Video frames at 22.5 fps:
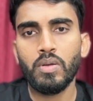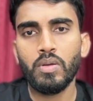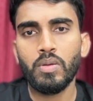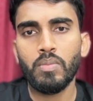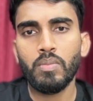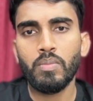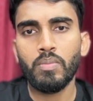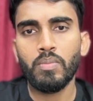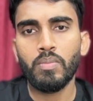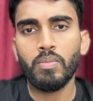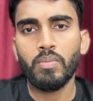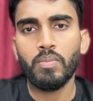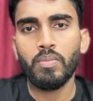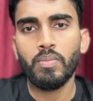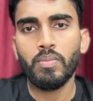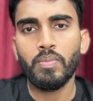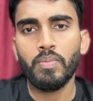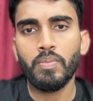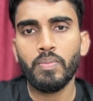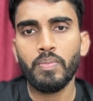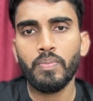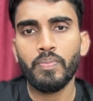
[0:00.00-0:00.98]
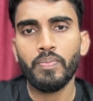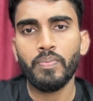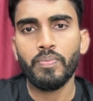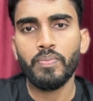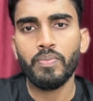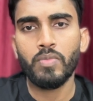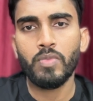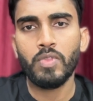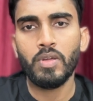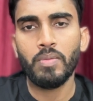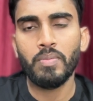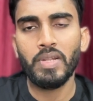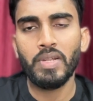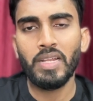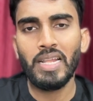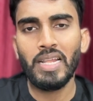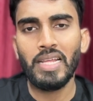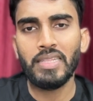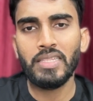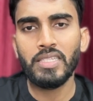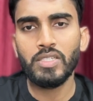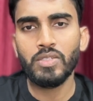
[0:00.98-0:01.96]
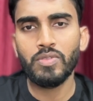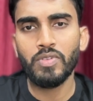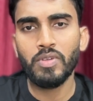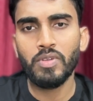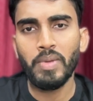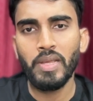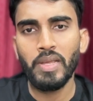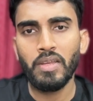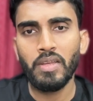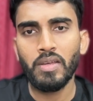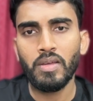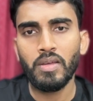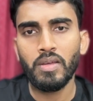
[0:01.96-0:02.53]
hmm, something like this we make.